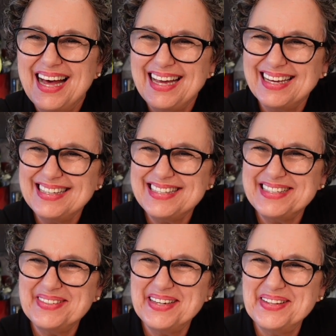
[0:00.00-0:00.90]
Hi guys,
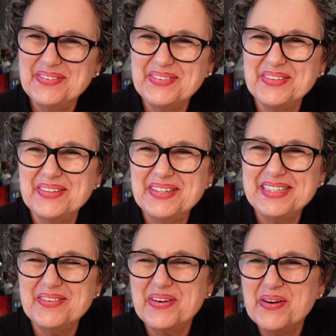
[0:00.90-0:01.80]
it's Mary, the Frugal
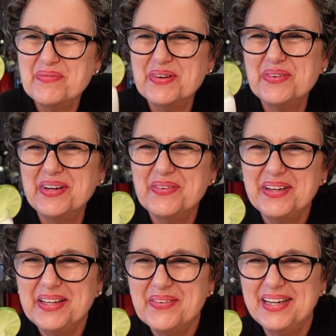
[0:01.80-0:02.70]
Chef. I hope you're doing
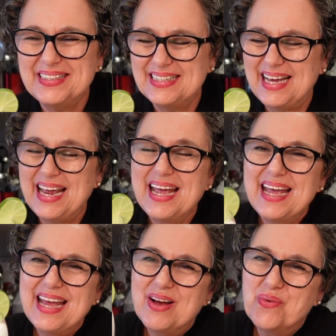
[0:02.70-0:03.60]
really well today.
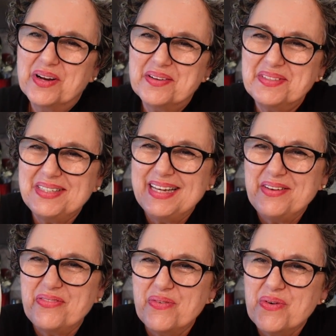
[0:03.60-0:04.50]
Welcome to day
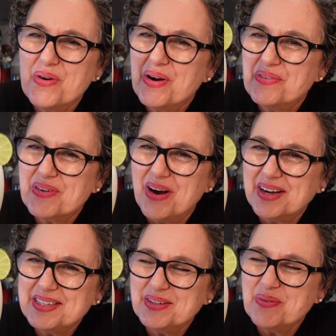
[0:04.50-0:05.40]
4 of
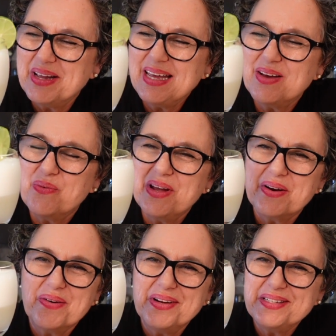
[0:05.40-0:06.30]
Cocktail Week. We
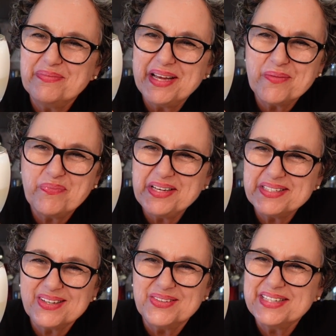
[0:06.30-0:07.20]
are going to make
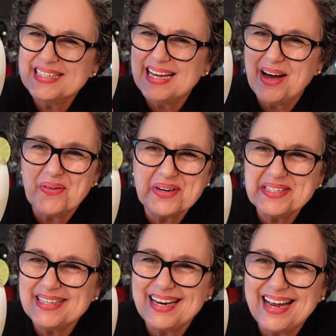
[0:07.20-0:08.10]
Pisco
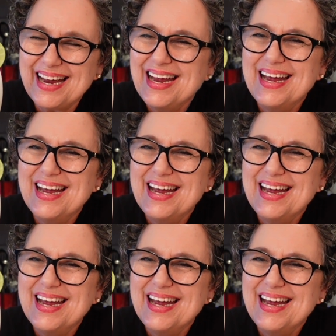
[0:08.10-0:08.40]
sours today.